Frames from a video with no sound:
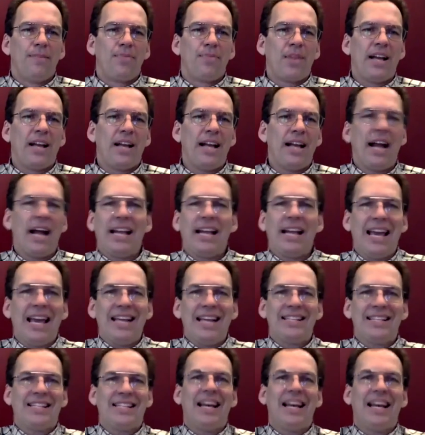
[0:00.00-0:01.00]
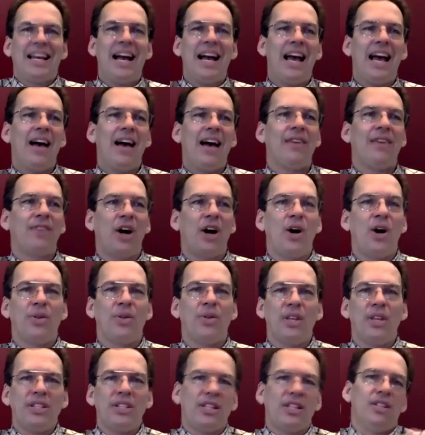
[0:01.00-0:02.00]
I can't say I have,
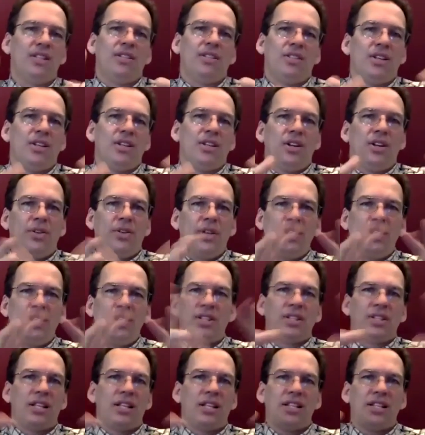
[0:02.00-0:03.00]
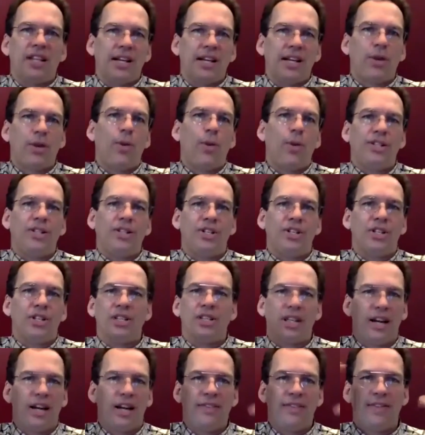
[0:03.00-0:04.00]
oh, this is, you know, this is the set of
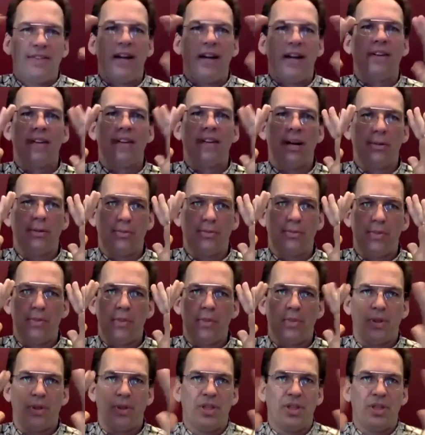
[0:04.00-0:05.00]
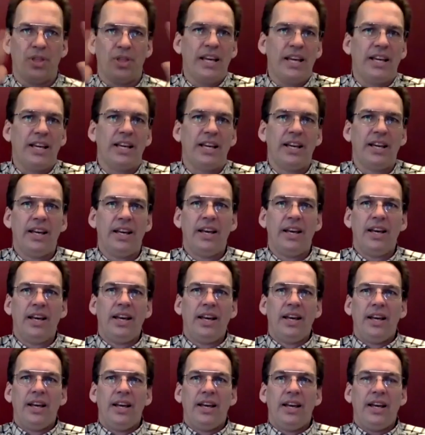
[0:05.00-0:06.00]
questions that I found helps people think.
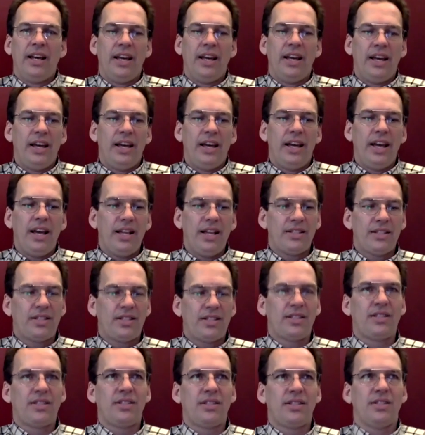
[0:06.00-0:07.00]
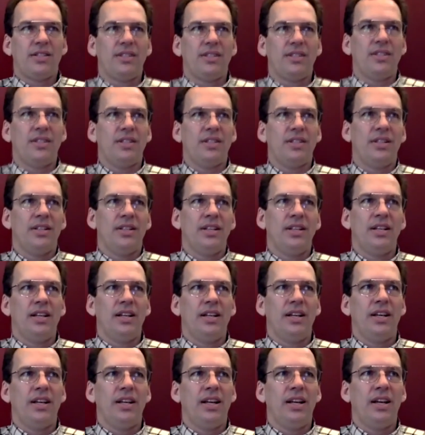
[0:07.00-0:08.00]

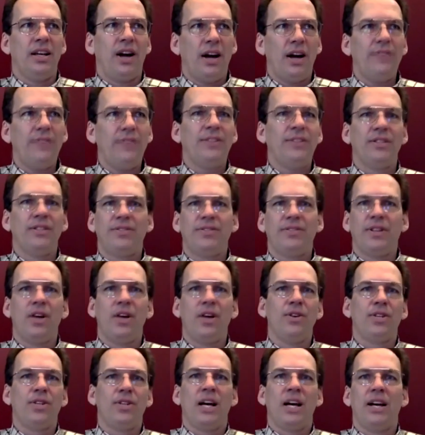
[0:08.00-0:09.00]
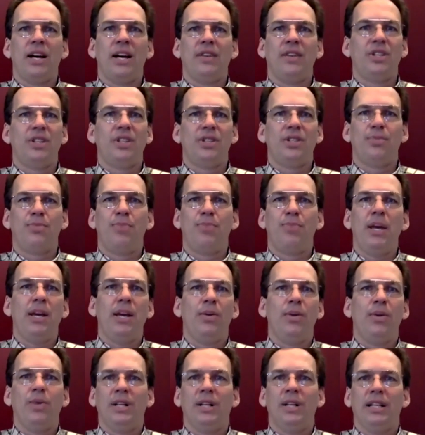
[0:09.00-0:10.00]
It often flows out of just
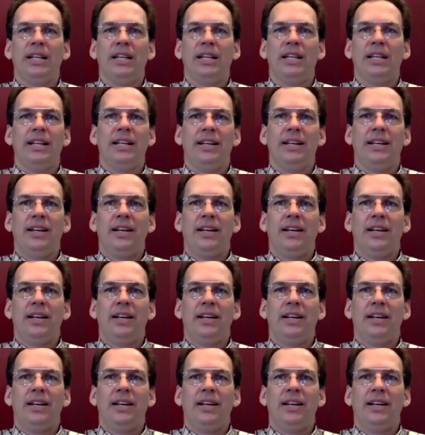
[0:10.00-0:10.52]
being willing